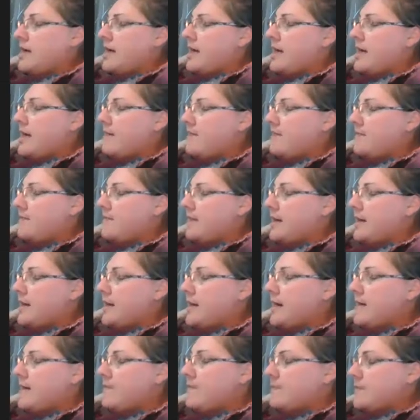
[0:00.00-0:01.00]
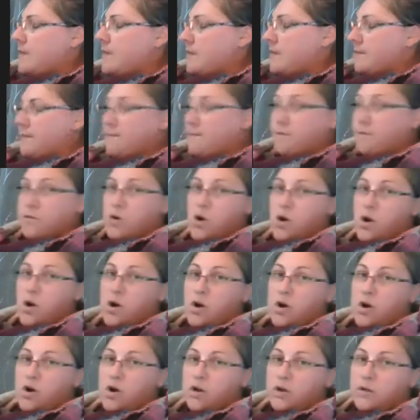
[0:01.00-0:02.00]
F, F,
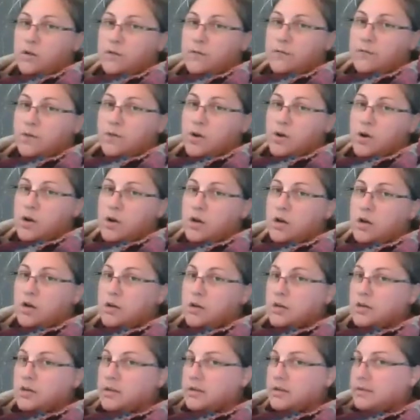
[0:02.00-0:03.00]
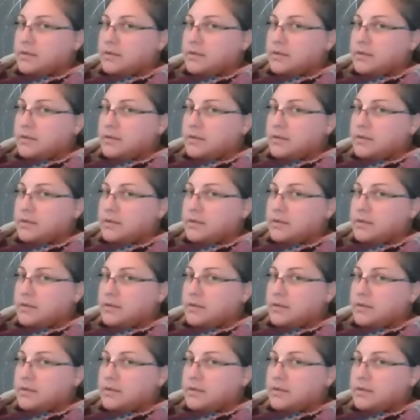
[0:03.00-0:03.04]
frog, frog.